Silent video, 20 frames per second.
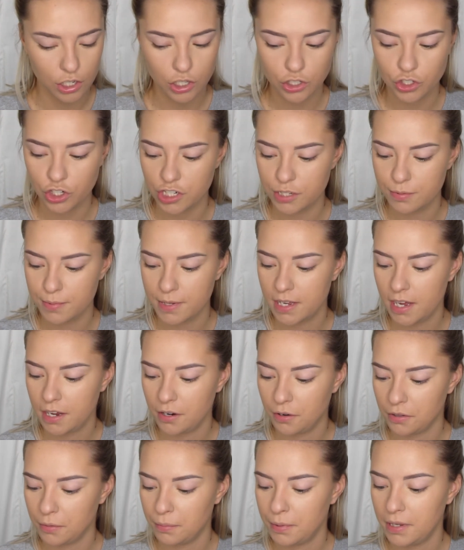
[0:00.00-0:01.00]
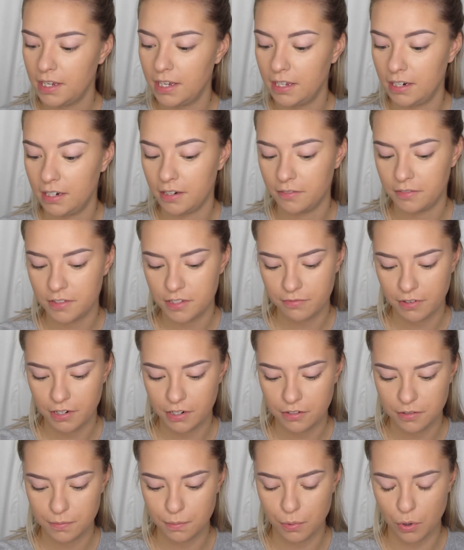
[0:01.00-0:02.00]
Trust me, I know the beginning of this
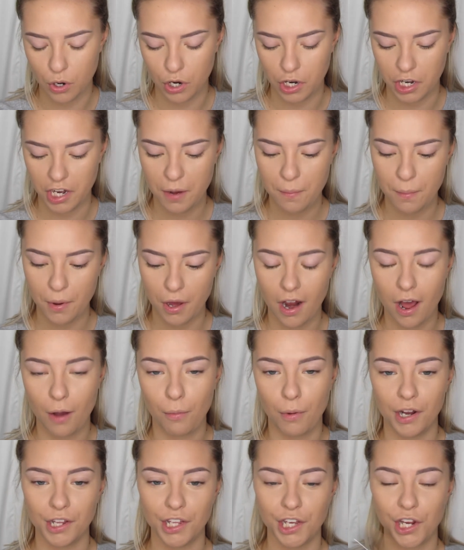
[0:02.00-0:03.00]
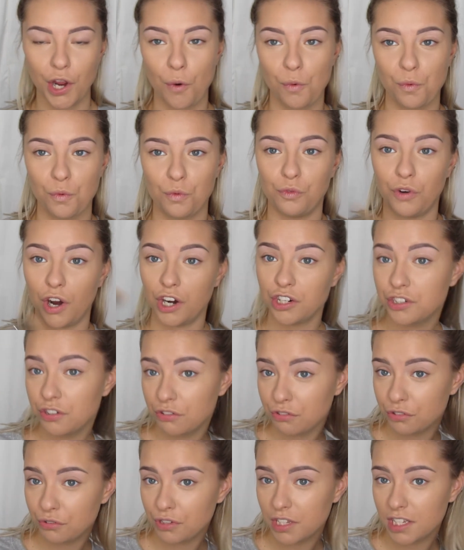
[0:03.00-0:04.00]
video is boring, but I want to like rush
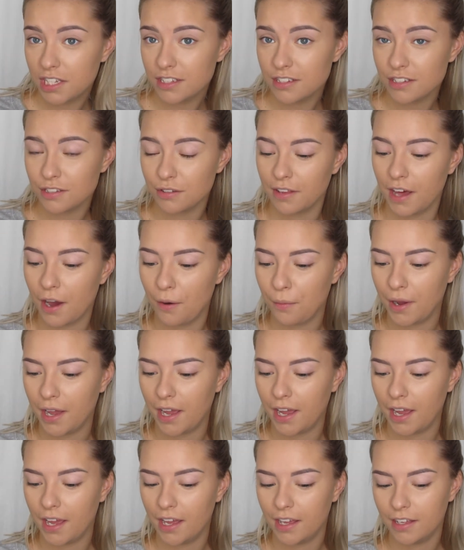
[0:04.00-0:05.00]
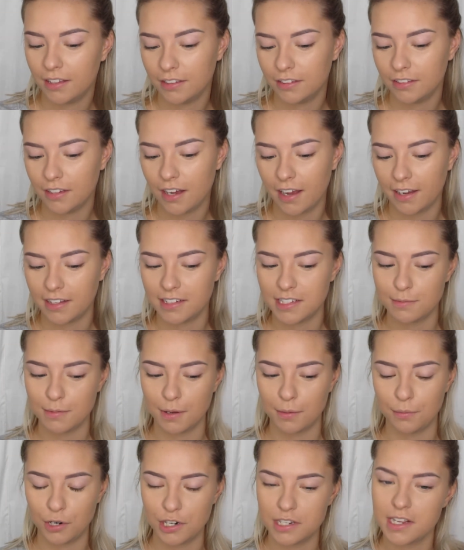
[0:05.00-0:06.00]
through this so that way I can
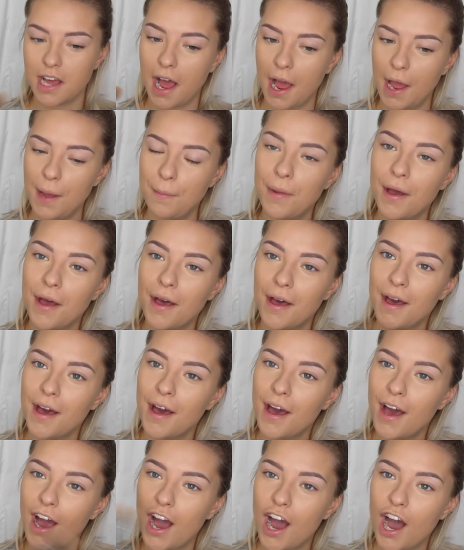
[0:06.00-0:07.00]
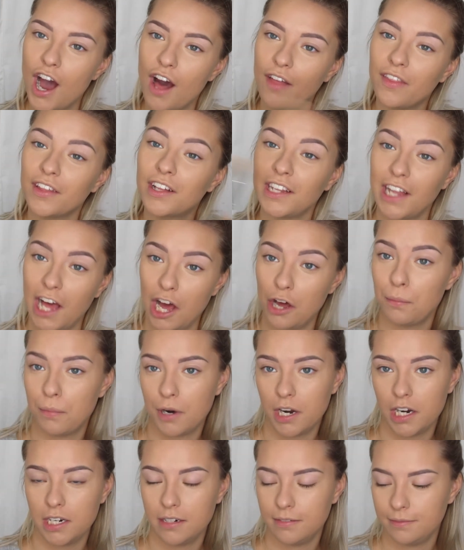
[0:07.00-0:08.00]
spend more time on the clown
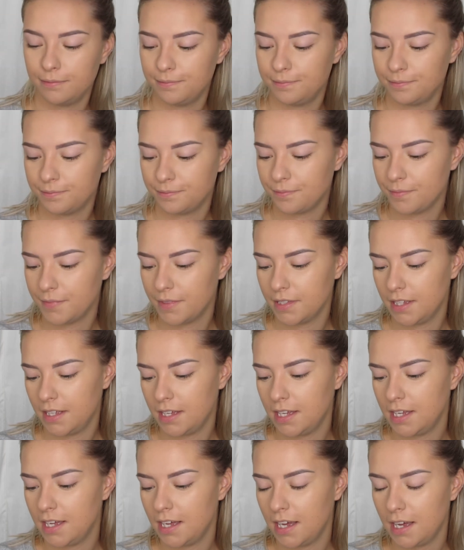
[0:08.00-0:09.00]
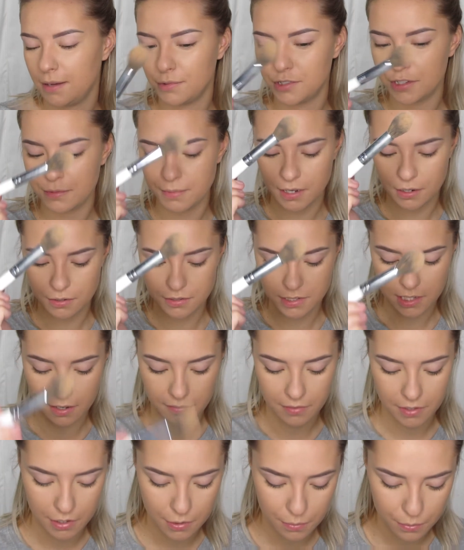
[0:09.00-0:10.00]
part. I'm using my
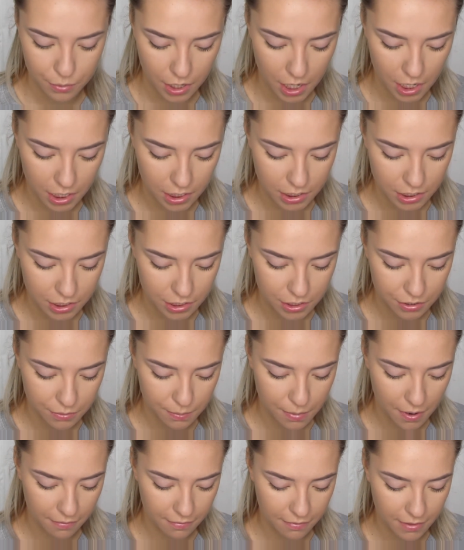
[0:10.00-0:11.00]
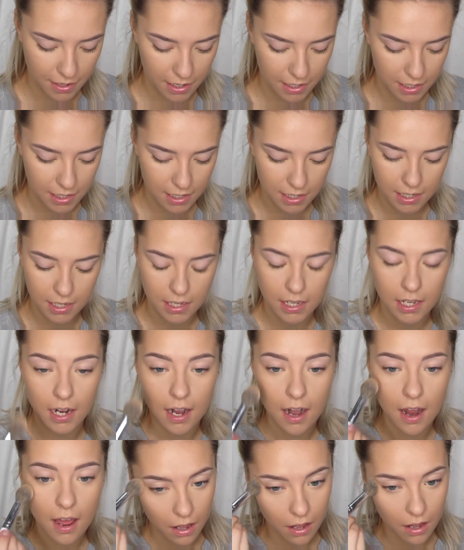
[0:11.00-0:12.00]
07 brush to buff that
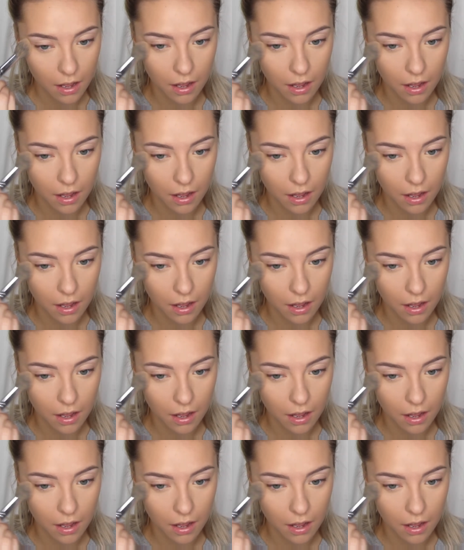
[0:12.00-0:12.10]
in.